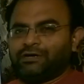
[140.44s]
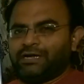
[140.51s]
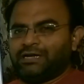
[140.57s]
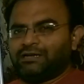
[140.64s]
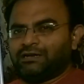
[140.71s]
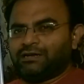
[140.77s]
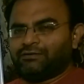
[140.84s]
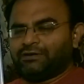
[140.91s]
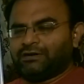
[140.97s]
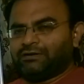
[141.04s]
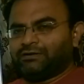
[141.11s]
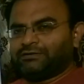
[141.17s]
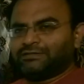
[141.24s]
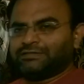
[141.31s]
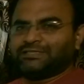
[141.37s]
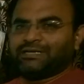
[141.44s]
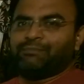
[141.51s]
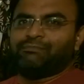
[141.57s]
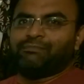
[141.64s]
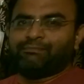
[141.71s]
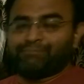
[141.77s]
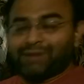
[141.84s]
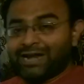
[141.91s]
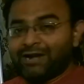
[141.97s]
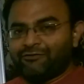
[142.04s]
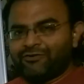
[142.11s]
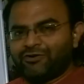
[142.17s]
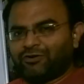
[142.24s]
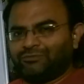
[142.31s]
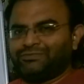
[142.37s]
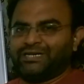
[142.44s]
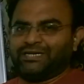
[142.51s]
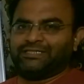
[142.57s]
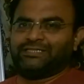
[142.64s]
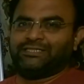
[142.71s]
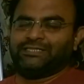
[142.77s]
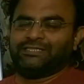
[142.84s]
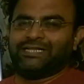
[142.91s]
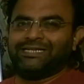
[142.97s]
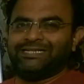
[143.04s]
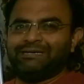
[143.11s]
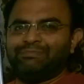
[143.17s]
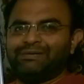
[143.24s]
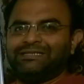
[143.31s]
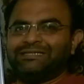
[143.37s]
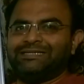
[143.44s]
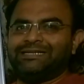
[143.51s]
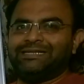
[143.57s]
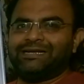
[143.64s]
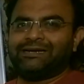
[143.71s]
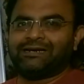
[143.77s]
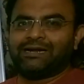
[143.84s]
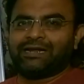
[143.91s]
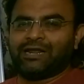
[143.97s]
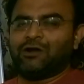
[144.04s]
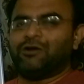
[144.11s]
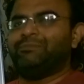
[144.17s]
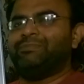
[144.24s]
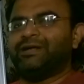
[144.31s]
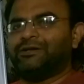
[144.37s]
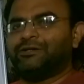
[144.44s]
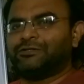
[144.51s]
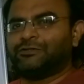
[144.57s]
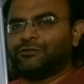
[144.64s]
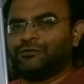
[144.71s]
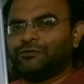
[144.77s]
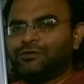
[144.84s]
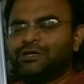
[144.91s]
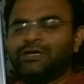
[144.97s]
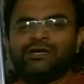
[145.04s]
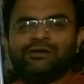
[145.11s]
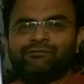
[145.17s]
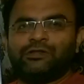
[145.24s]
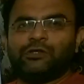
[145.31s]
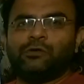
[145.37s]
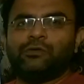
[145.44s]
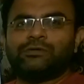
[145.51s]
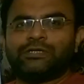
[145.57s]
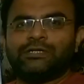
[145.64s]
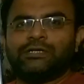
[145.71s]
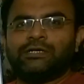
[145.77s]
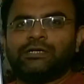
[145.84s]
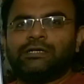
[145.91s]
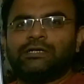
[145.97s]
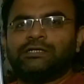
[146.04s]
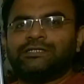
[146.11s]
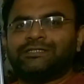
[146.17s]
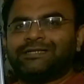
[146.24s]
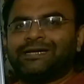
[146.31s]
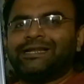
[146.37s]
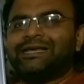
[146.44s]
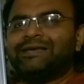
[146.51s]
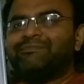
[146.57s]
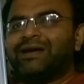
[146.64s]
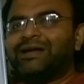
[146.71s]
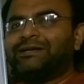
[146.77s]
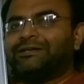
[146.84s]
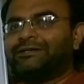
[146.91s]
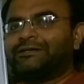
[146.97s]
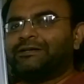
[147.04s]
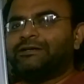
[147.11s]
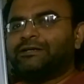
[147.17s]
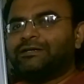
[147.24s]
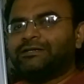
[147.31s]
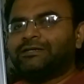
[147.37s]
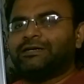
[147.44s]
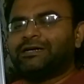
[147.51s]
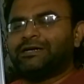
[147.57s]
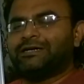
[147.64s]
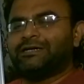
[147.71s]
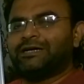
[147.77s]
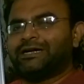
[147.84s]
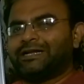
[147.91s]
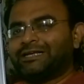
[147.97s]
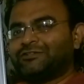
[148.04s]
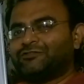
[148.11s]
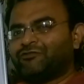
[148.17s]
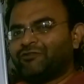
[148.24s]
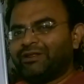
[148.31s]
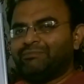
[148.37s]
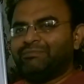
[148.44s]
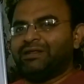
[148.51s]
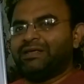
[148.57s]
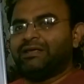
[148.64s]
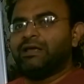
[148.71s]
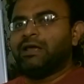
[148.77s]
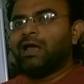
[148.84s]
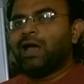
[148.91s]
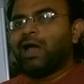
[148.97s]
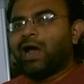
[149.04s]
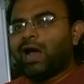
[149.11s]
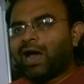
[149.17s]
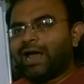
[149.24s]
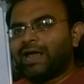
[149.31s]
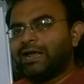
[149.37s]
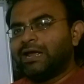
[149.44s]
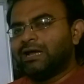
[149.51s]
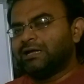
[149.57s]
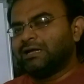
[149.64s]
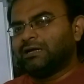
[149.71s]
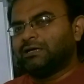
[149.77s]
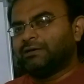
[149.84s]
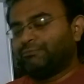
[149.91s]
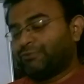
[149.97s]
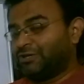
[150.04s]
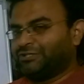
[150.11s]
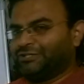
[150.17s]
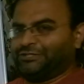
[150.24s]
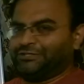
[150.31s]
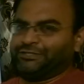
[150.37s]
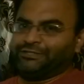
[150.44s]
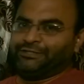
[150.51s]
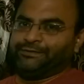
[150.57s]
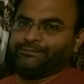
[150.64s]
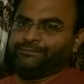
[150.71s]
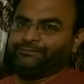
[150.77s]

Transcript: In some planetary objects, the deep interior cannot be understood without studying matter at extremely high pressures.